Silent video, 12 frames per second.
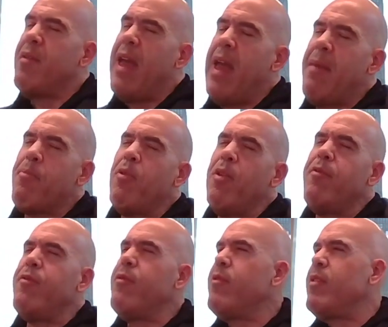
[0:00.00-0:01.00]
April
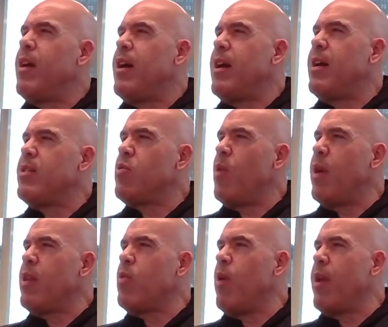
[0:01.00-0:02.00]
of
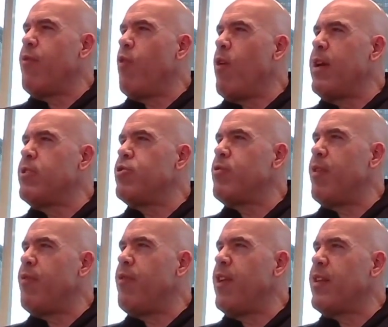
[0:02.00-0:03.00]
2024 issued a
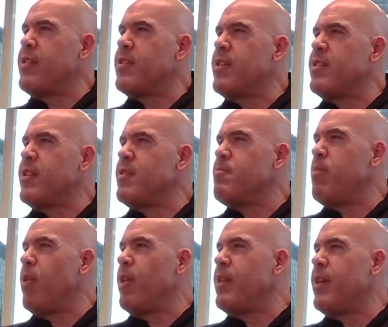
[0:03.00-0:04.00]
field assistance
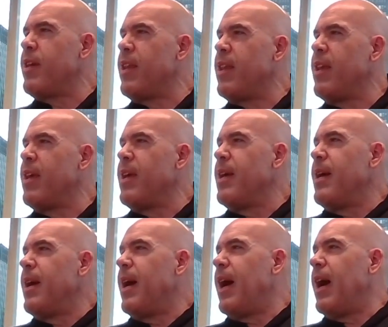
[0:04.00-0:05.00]
bulletin
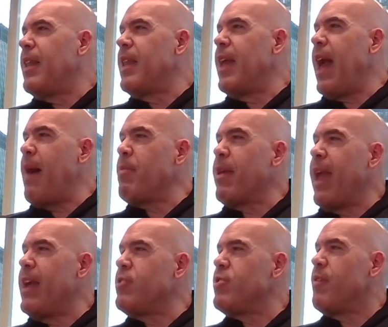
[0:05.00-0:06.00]
on the
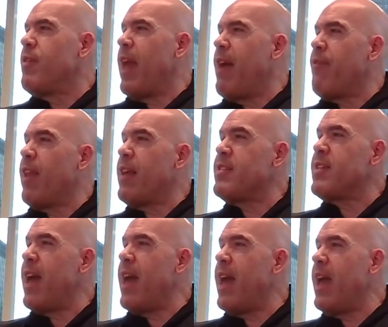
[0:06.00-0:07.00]
application of the
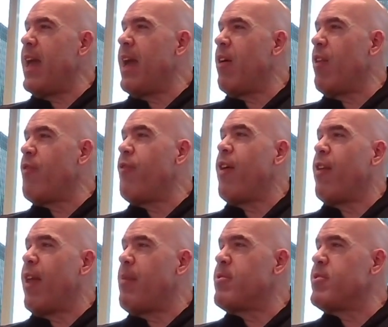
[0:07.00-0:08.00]
FLSA and other fair
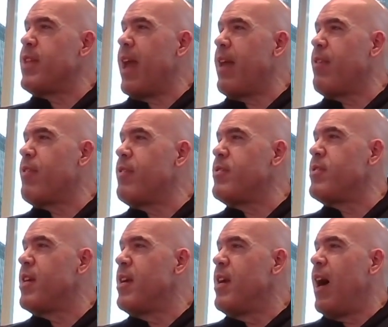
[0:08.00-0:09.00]
labor
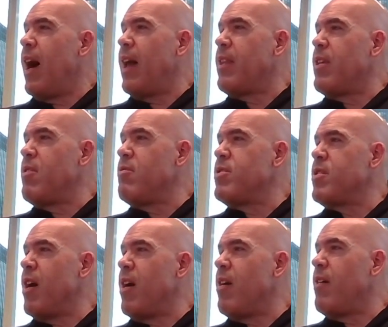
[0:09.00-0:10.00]
standards on the use
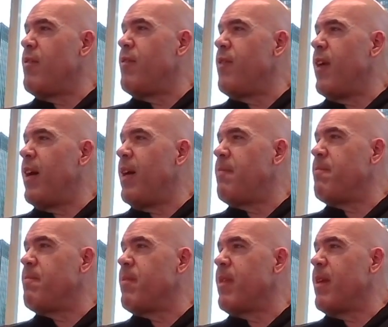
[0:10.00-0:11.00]
of on